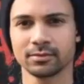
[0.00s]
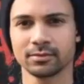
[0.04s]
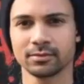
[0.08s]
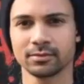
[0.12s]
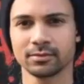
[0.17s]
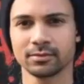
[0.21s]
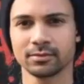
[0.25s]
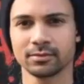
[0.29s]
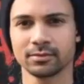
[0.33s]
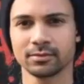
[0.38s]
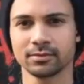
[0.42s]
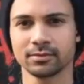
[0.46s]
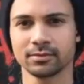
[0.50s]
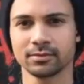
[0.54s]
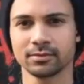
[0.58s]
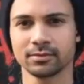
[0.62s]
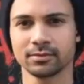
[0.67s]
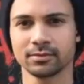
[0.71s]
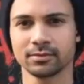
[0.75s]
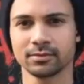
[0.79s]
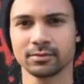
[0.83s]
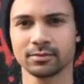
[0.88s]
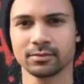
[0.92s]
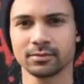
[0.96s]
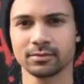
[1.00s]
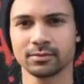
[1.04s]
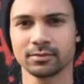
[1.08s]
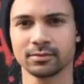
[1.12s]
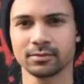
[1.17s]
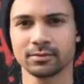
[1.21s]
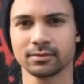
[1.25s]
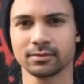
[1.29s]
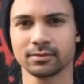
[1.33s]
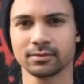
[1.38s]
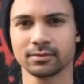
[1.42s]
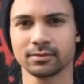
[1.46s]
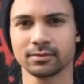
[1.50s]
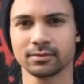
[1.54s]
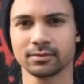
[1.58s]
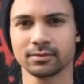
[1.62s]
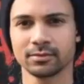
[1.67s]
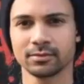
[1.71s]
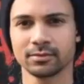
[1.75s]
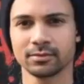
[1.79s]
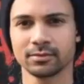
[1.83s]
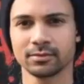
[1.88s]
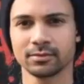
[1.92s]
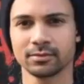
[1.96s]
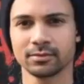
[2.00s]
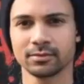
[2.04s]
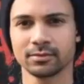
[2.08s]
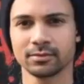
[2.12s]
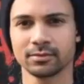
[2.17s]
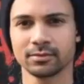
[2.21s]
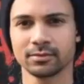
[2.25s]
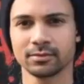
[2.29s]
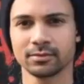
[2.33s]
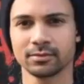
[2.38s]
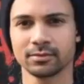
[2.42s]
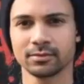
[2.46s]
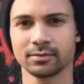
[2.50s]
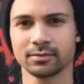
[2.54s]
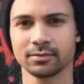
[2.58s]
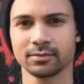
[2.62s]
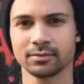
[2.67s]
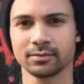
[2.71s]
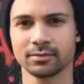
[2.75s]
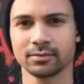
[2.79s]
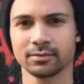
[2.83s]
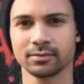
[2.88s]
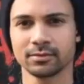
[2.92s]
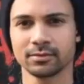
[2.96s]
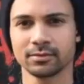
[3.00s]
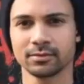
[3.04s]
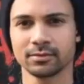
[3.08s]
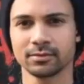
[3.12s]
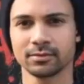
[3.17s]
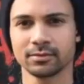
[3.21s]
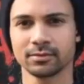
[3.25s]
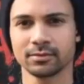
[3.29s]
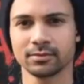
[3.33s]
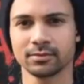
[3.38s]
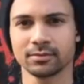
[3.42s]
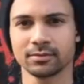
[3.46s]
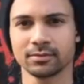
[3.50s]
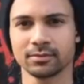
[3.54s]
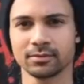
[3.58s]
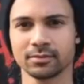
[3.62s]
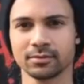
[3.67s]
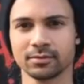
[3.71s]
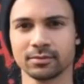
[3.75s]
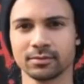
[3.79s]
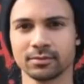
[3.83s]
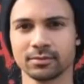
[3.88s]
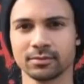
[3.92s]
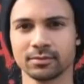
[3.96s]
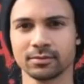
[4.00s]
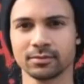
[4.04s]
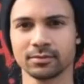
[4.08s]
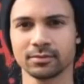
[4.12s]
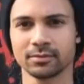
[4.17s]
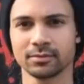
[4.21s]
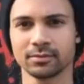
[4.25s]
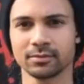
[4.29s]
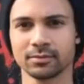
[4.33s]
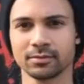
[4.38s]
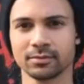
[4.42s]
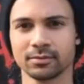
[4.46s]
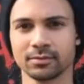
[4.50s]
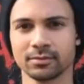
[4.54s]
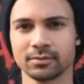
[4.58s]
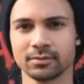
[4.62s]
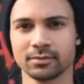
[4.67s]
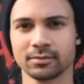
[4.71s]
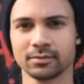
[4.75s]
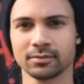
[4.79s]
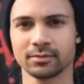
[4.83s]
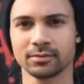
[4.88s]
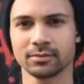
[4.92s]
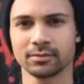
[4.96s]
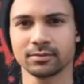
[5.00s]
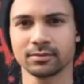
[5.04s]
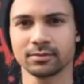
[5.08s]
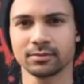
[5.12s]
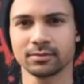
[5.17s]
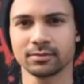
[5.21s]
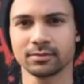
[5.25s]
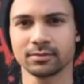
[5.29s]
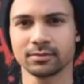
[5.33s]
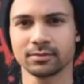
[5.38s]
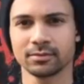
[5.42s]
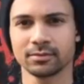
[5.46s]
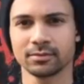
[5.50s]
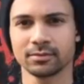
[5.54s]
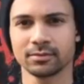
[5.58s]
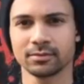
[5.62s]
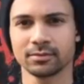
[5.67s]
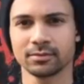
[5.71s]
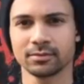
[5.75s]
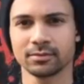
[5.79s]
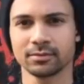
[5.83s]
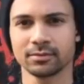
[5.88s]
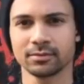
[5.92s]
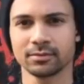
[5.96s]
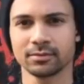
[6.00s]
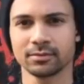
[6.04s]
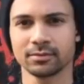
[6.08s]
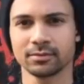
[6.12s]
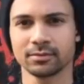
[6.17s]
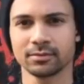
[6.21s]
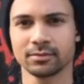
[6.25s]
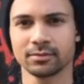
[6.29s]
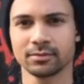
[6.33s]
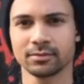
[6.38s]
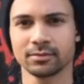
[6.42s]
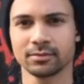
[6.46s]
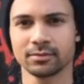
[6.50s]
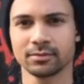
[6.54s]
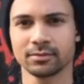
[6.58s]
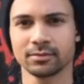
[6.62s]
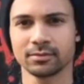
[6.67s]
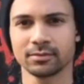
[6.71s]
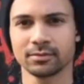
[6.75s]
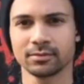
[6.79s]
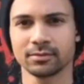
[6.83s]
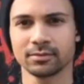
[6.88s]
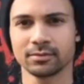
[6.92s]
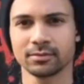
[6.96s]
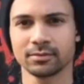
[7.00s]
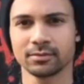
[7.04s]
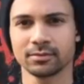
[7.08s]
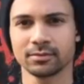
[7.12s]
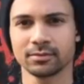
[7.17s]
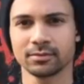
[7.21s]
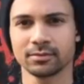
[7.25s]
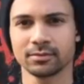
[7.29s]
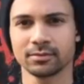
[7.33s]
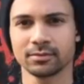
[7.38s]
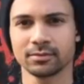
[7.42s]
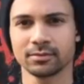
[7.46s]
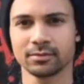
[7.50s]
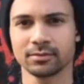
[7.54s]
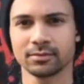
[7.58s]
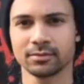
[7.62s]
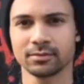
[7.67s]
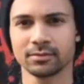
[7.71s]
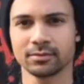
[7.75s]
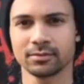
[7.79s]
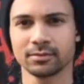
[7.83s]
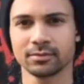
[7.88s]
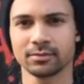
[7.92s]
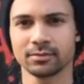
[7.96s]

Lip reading: [no speech]